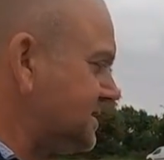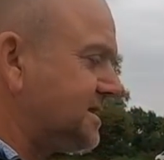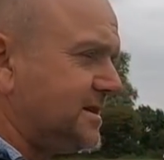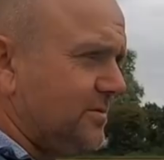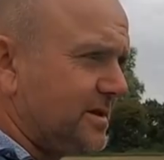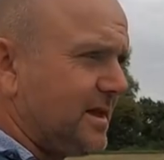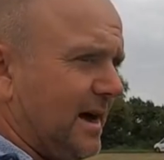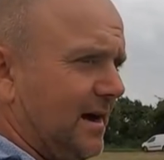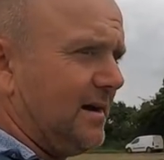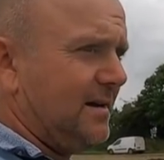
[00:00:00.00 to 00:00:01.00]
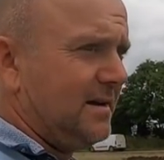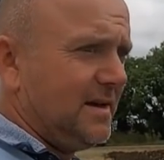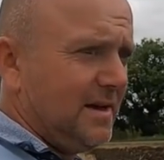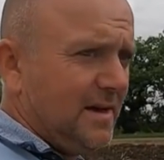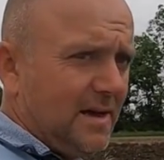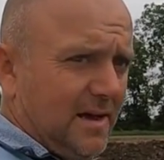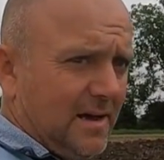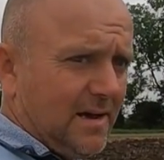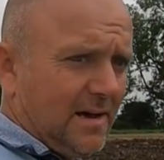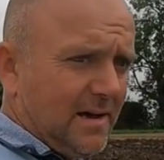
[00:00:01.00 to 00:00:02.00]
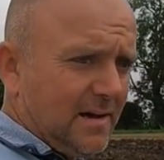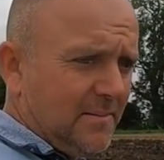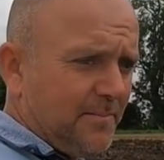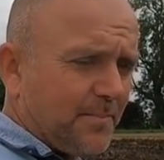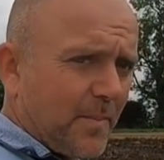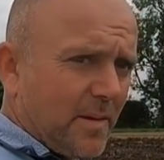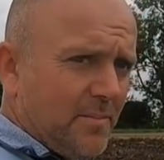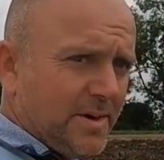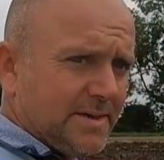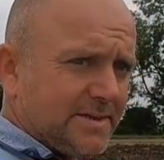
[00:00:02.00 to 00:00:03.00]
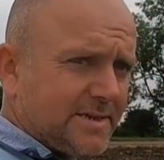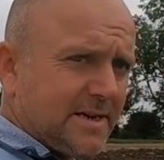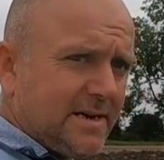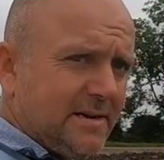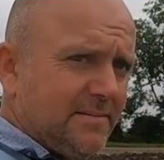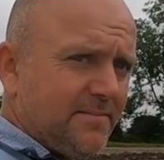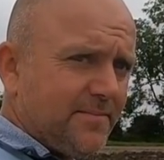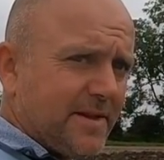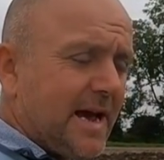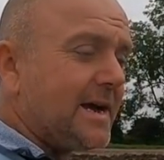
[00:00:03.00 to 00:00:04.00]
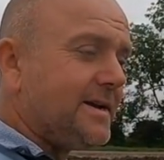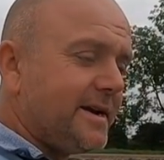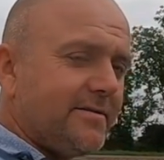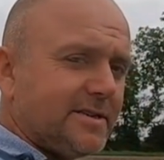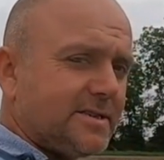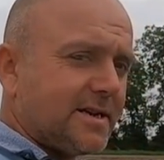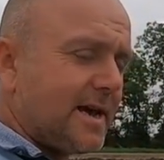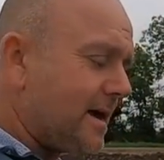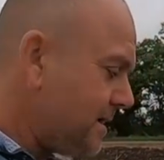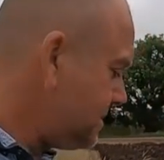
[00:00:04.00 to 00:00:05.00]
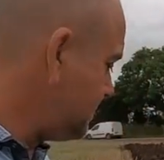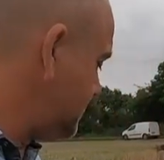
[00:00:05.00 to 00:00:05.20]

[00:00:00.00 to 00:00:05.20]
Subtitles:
to deal with that. But the idea is to get